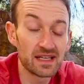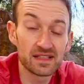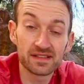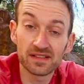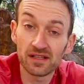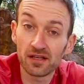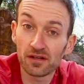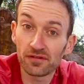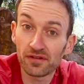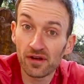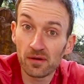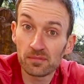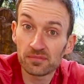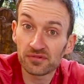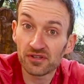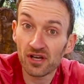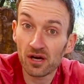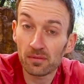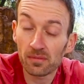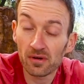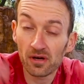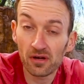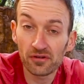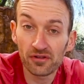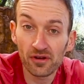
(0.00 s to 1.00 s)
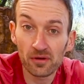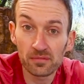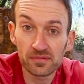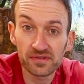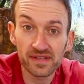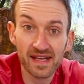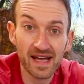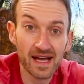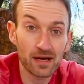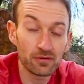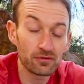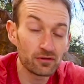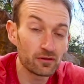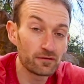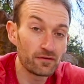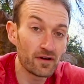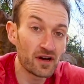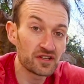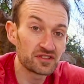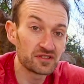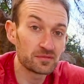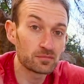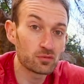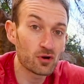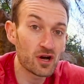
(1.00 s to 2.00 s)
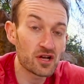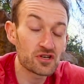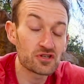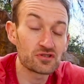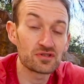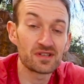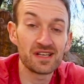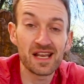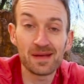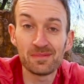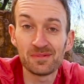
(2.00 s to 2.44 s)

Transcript: Is it a thumbs up, a thumbs down? First impressions,